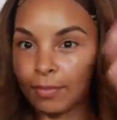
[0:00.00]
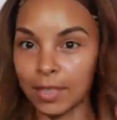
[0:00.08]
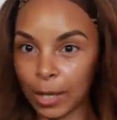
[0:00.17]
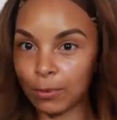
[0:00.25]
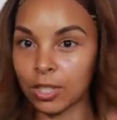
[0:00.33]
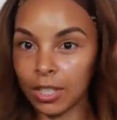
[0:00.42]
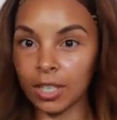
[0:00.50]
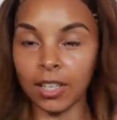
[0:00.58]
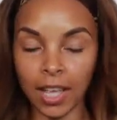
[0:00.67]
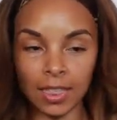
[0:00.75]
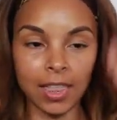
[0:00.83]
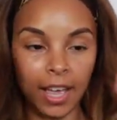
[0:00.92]
And I'm just going to
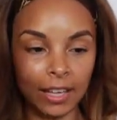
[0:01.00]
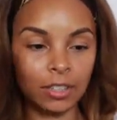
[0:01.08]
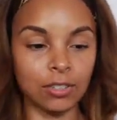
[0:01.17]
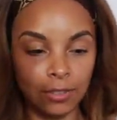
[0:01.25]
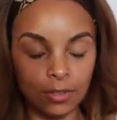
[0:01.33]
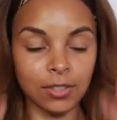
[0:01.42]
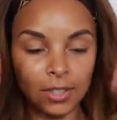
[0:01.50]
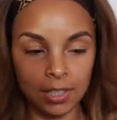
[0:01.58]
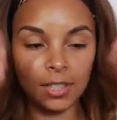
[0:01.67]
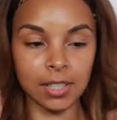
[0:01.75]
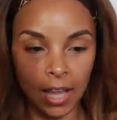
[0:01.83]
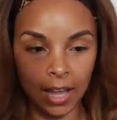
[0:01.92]
let that
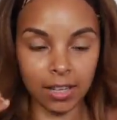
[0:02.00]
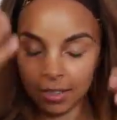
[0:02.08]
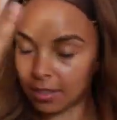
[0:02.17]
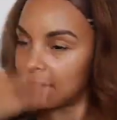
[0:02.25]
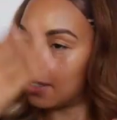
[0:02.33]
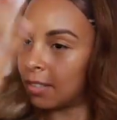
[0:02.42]
set.